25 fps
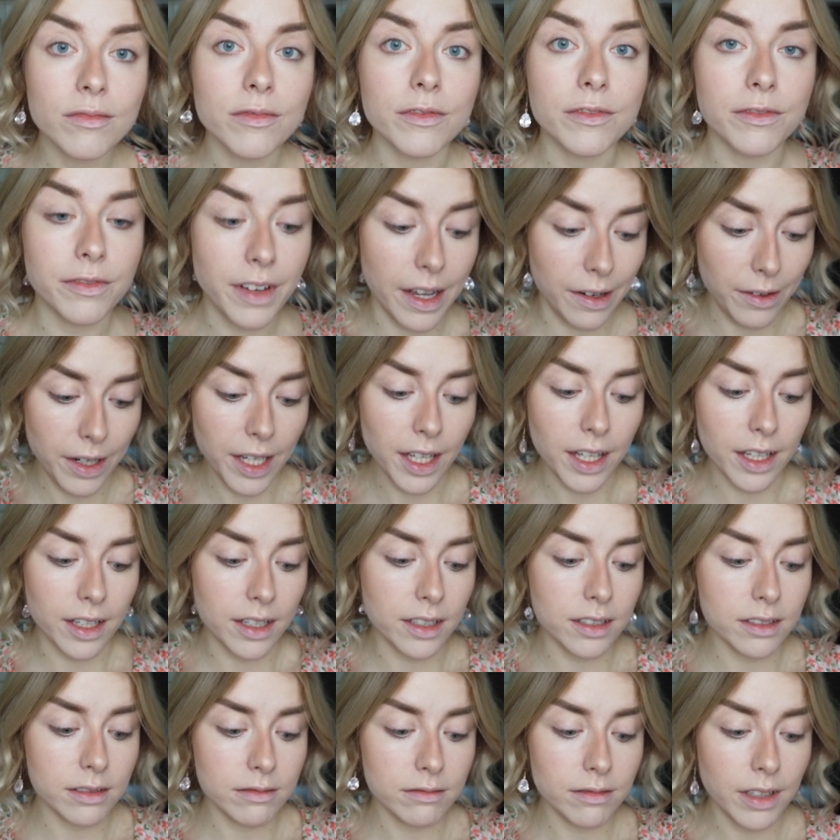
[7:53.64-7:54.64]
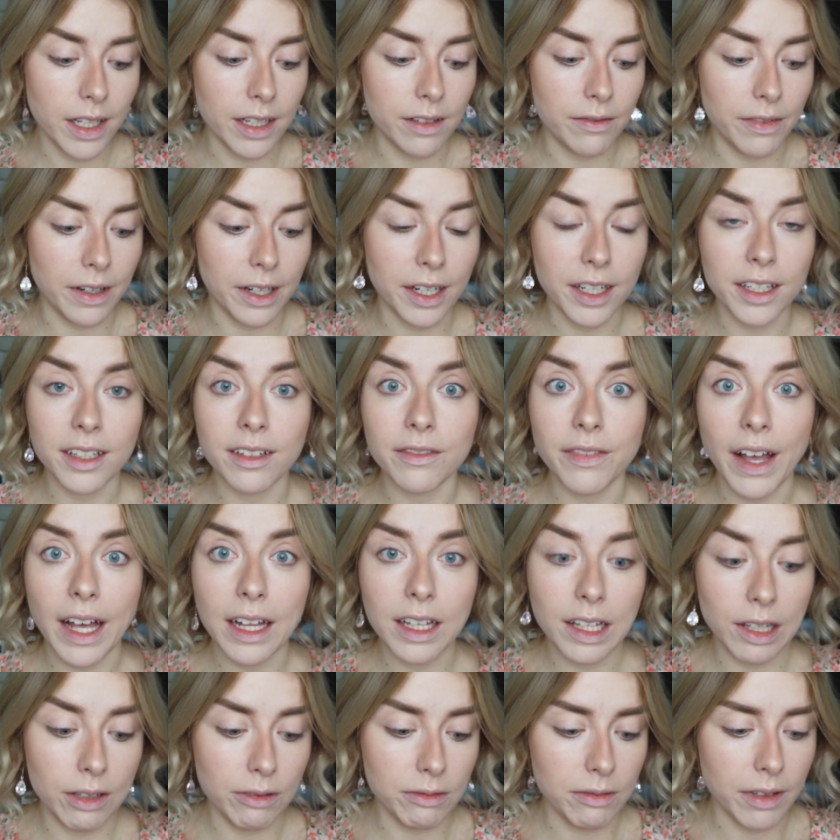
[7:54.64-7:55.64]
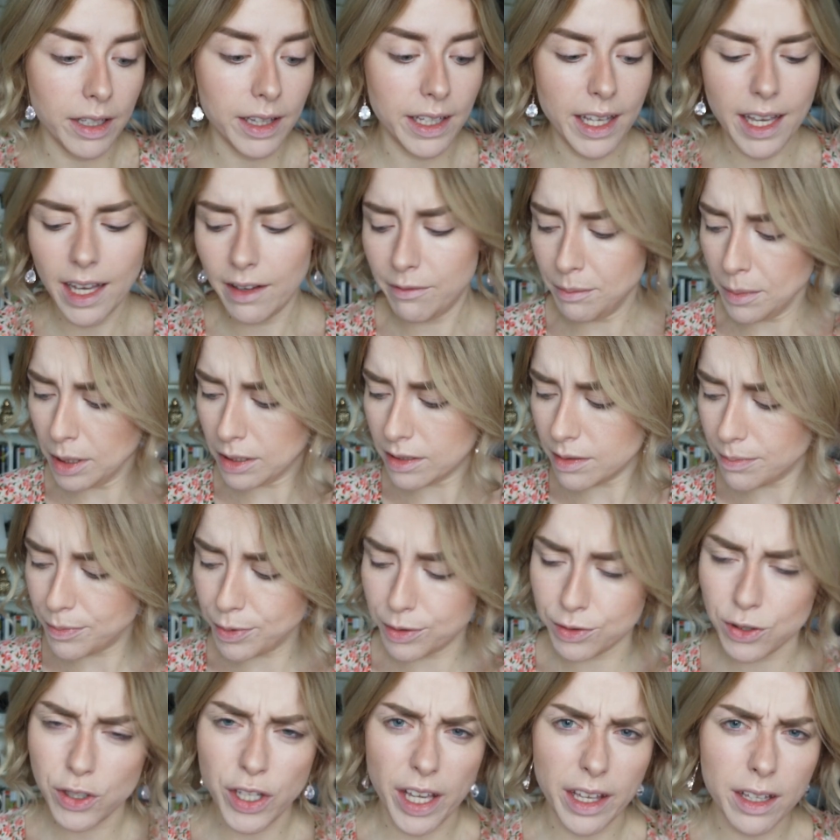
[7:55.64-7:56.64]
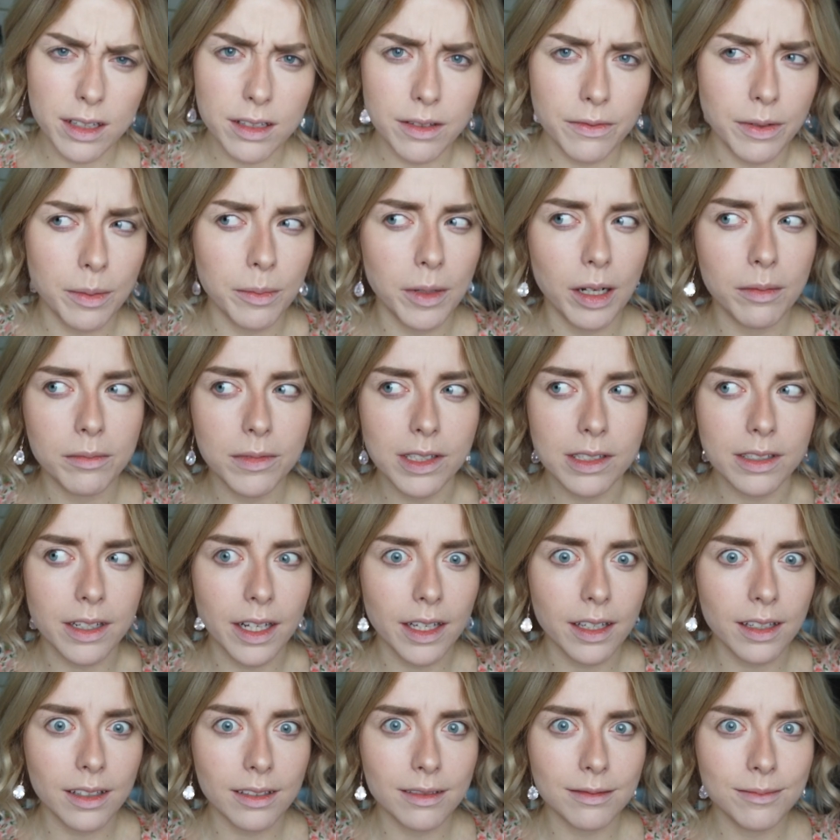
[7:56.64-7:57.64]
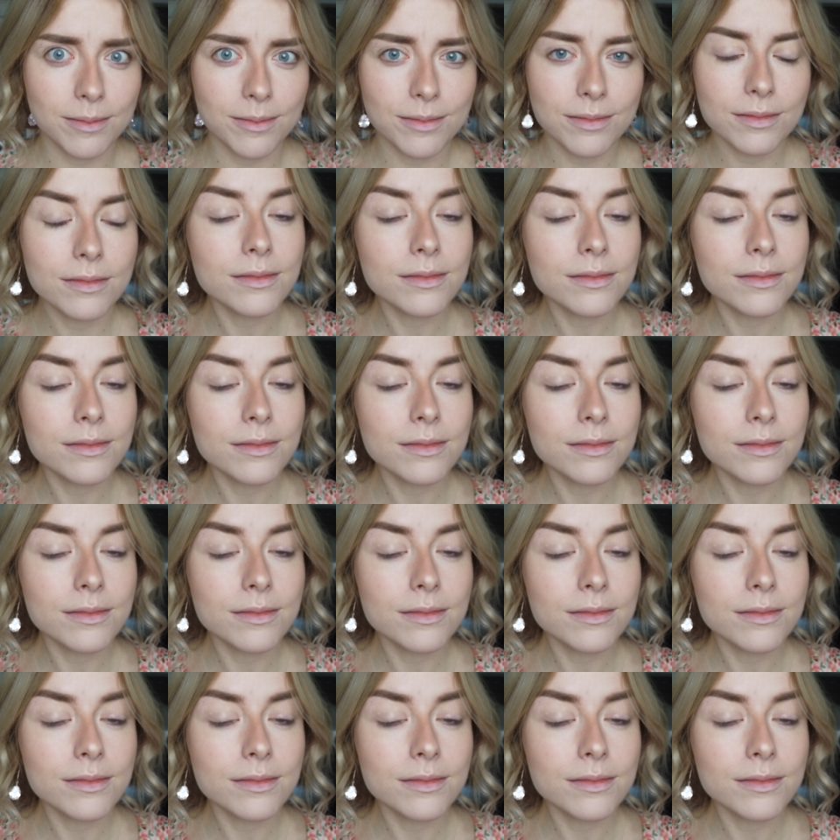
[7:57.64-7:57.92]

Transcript: Very good and very good value. And they have multiple shades, if I'm not mistaken.